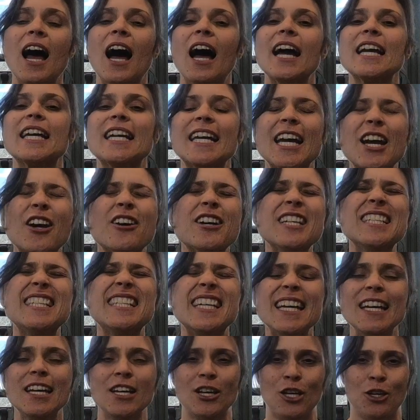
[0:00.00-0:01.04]
I
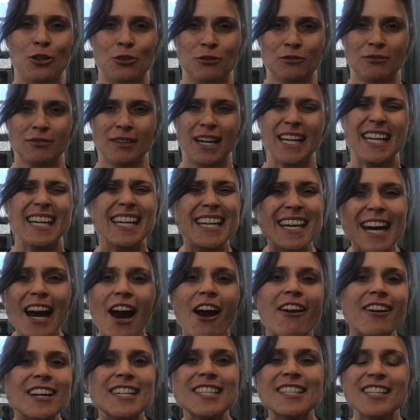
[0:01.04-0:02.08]
guarantee you
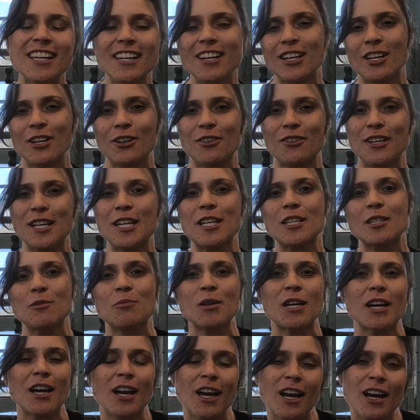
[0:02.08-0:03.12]
it is
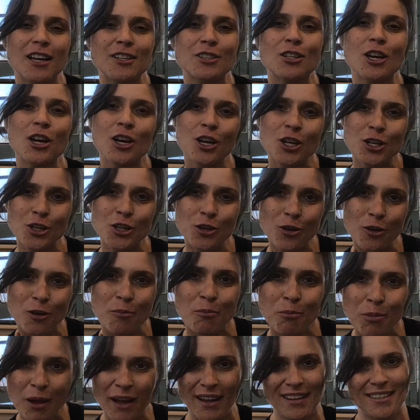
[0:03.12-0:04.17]
because your
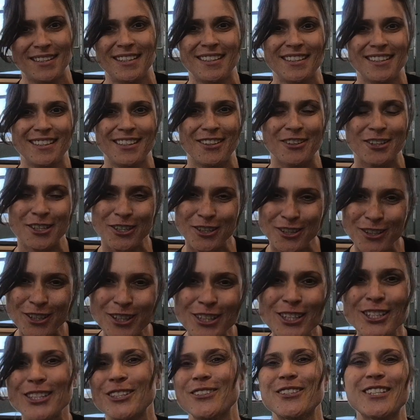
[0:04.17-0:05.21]
butt or your
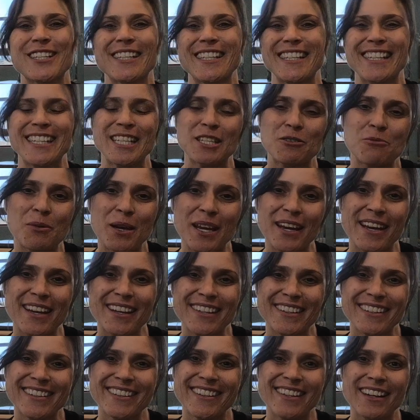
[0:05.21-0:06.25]
glute is weak.
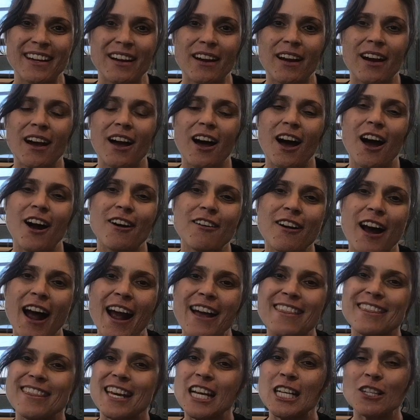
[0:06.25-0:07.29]
All
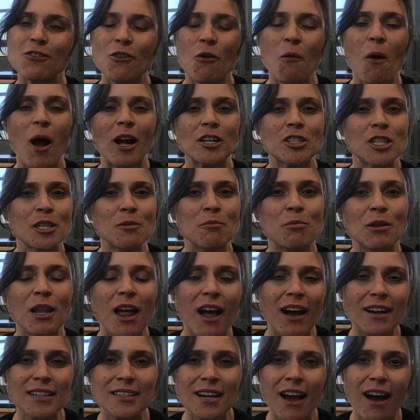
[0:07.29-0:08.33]
right, thanks for watching
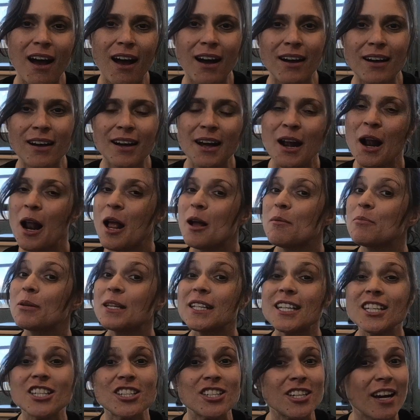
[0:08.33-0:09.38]
Blog Talk.
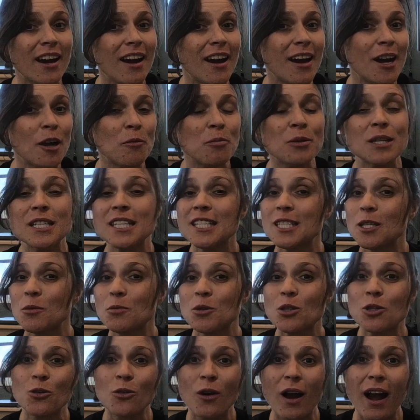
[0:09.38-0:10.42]
Please share, please
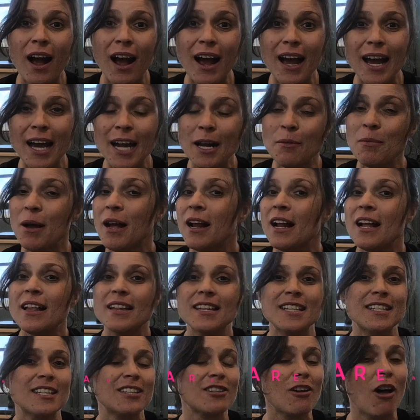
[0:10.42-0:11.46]
subscribe.
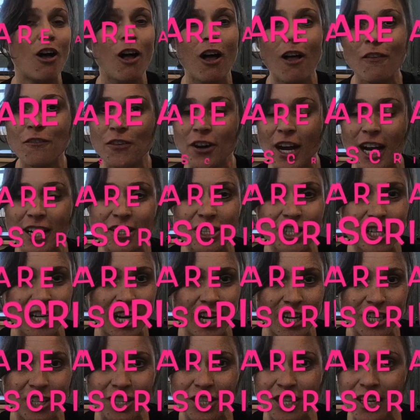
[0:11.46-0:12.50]
This is all for
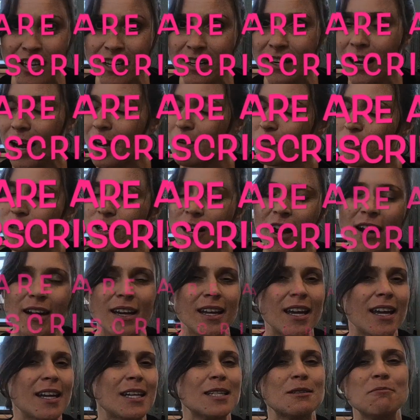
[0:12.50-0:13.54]
education. I'm trying to
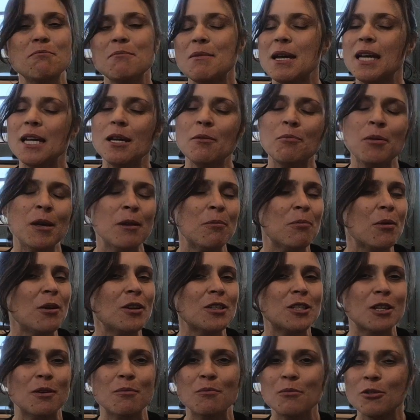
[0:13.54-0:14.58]
get as many people
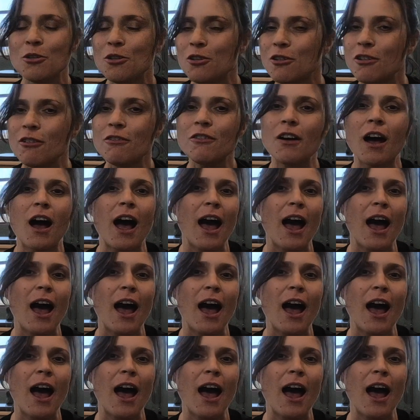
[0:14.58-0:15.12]
to move